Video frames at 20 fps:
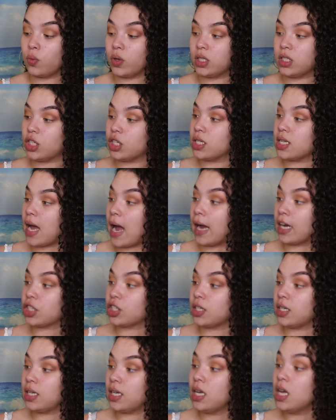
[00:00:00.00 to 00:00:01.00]
which is
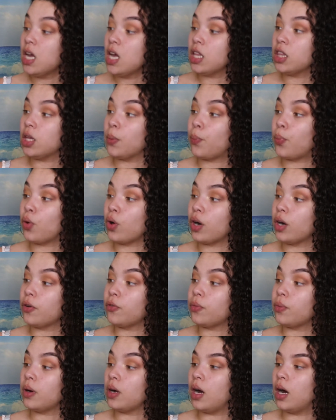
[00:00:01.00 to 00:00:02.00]
actually the Pore